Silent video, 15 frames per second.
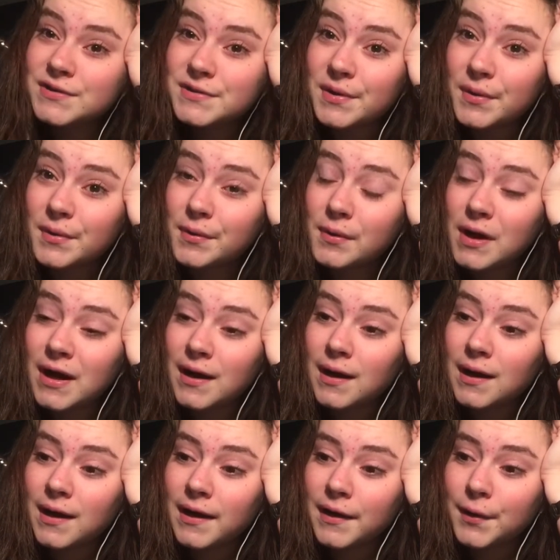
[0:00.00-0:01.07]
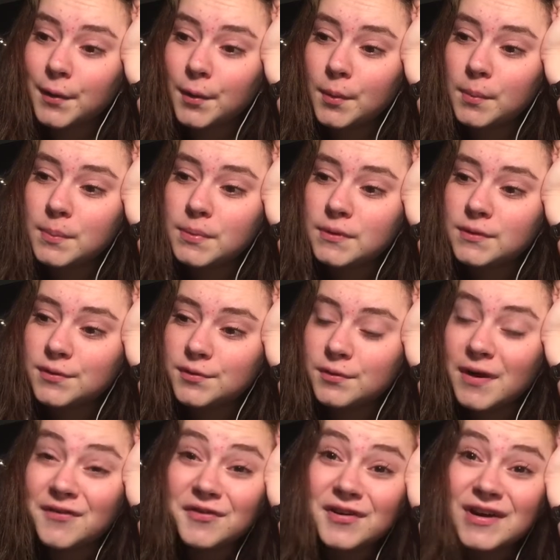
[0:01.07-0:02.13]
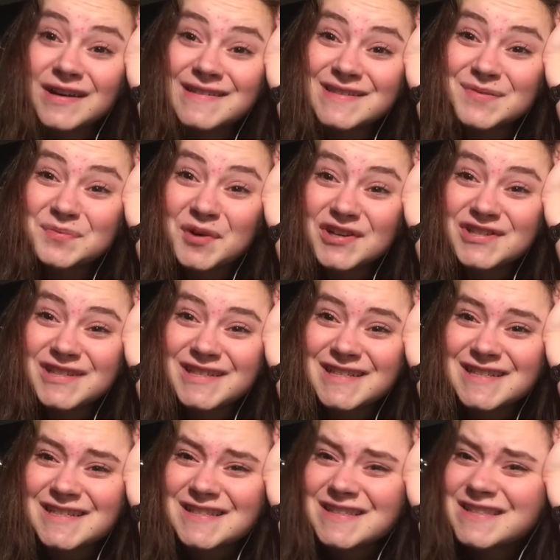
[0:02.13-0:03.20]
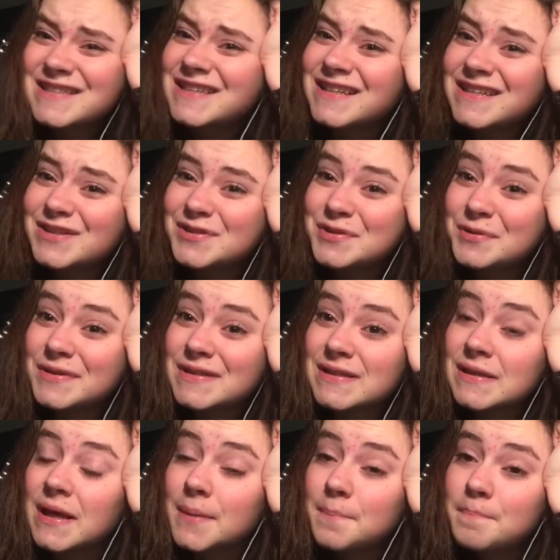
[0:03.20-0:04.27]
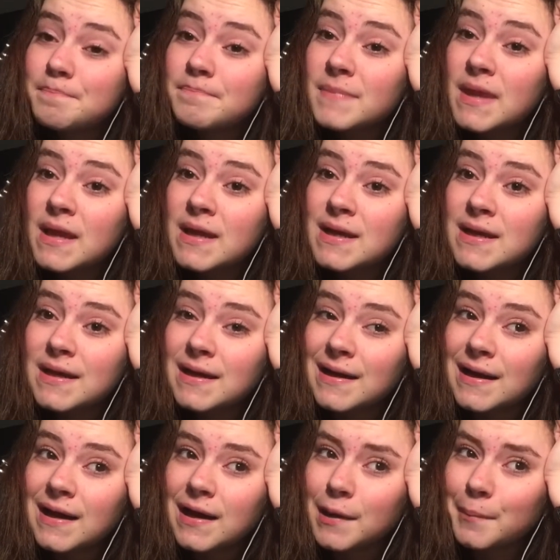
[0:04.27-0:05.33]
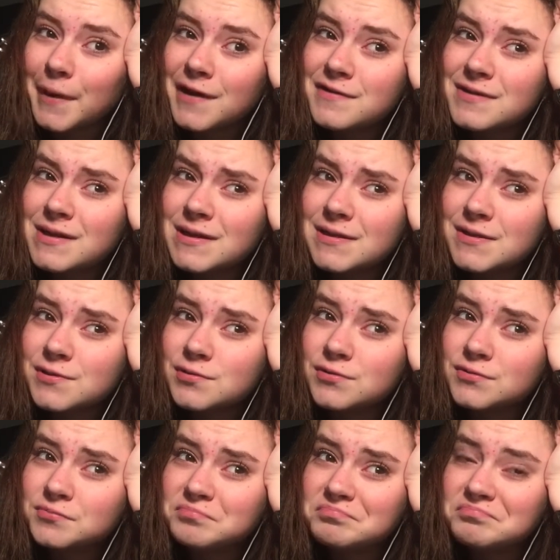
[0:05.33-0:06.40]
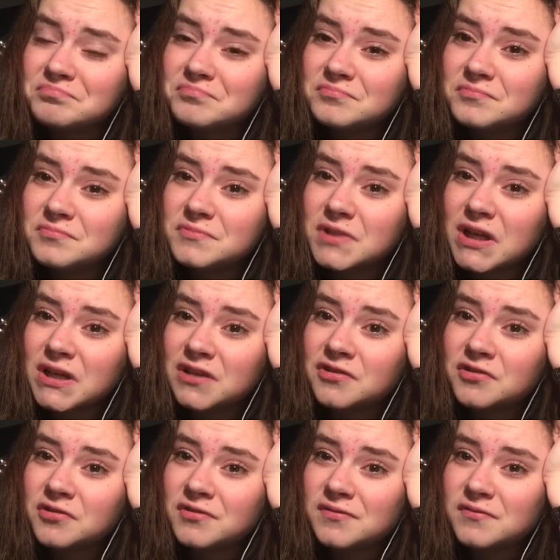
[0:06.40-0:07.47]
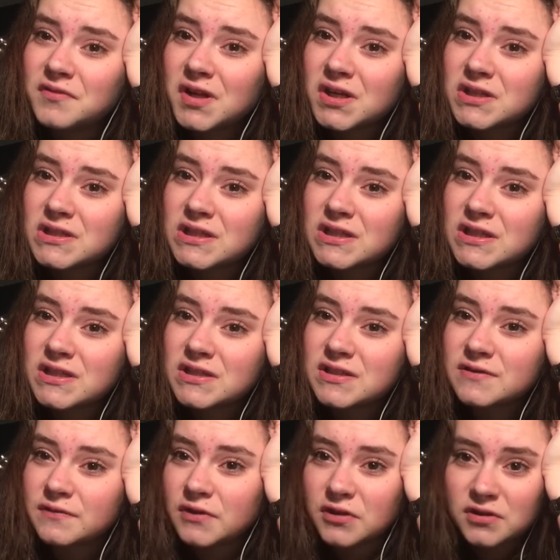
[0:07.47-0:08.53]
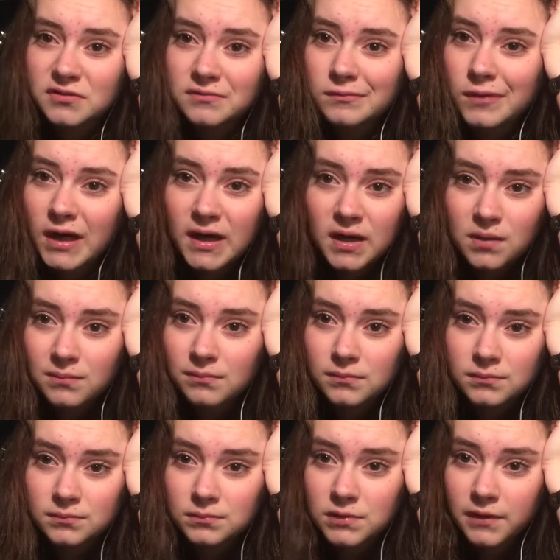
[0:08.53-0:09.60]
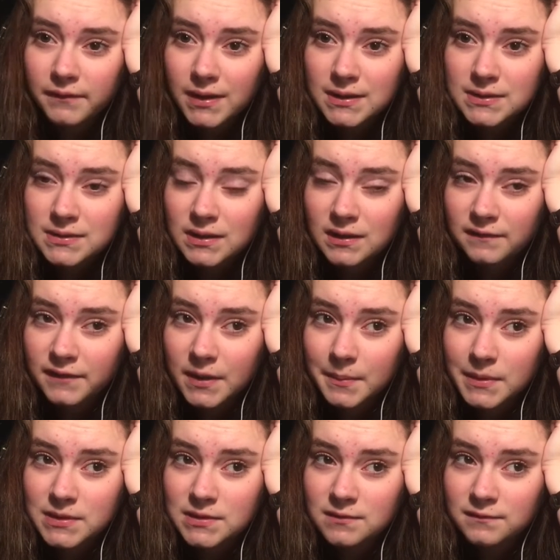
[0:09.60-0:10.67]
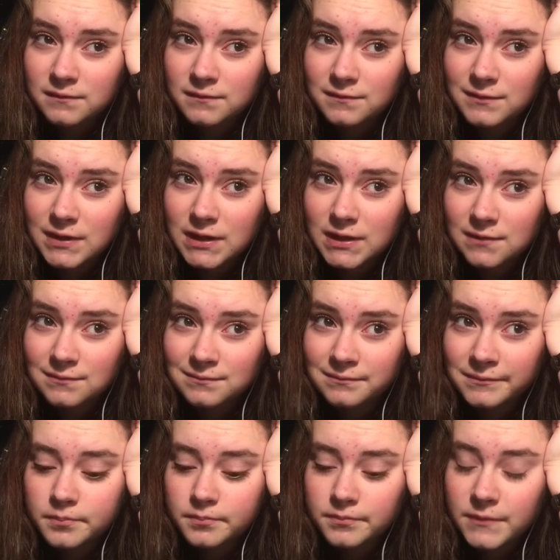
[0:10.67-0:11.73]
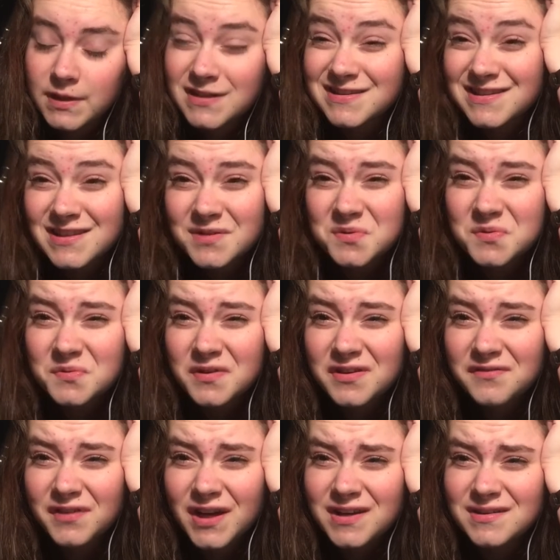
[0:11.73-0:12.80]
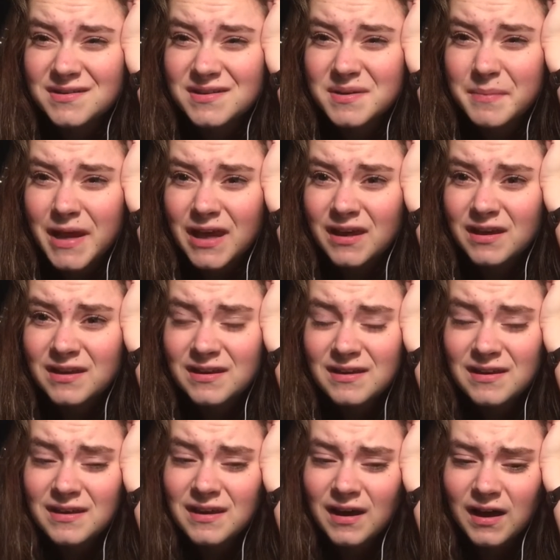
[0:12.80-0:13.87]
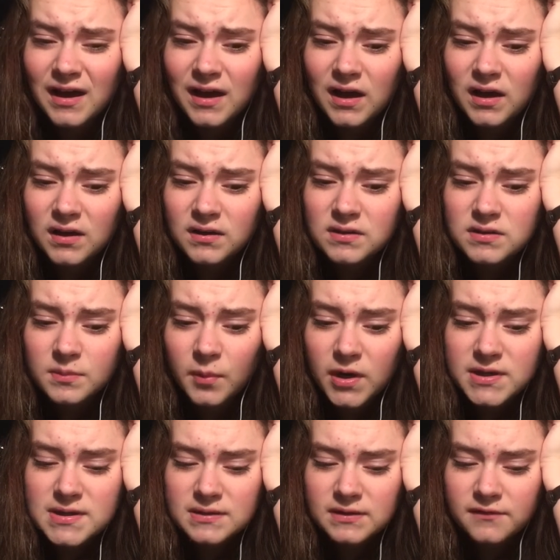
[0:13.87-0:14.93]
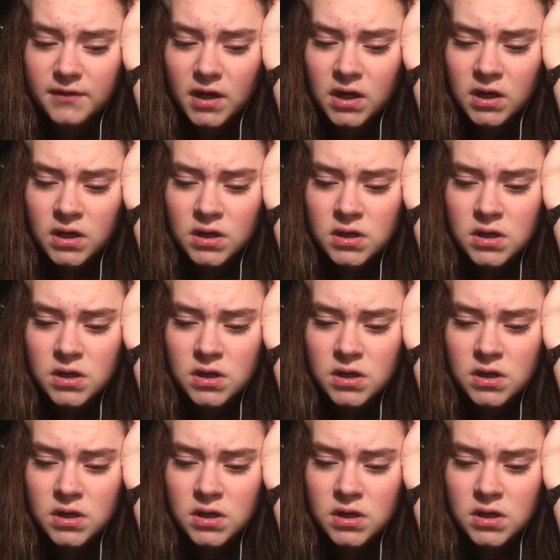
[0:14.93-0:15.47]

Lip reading: So I hope whoever ends up watching these enjoys them. I might try to do like little vlogs like this for random events that I find myself in, because this was really fun to make, surprisingly fun.